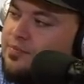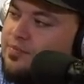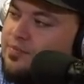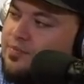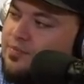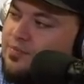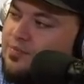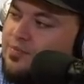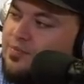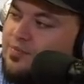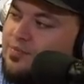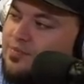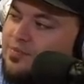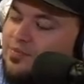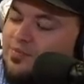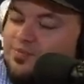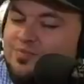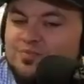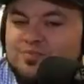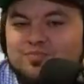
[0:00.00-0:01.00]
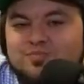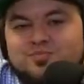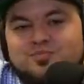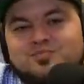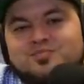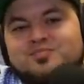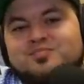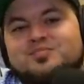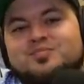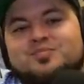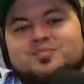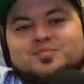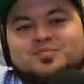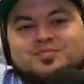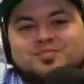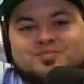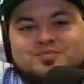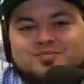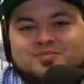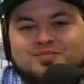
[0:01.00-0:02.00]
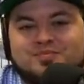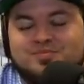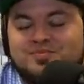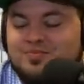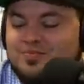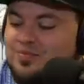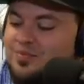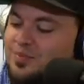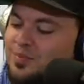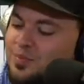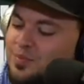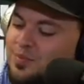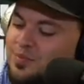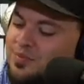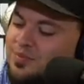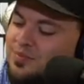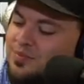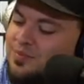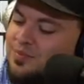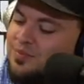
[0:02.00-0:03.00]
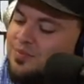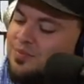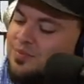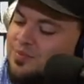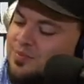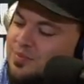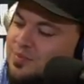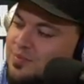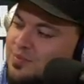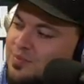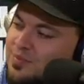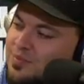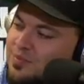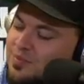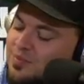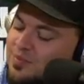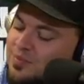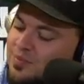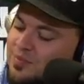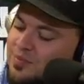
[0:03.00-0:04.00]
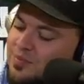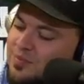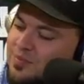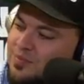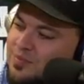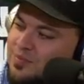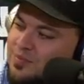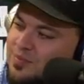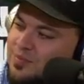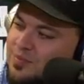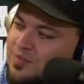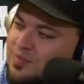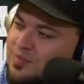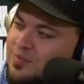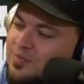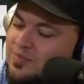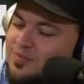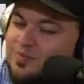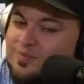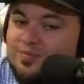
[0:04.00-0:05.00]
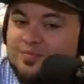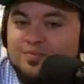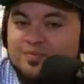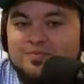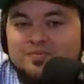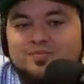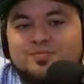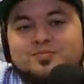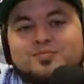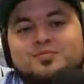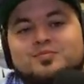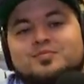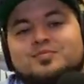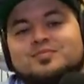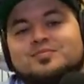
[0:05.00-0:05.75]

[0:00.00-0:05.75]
The person shown says nothing.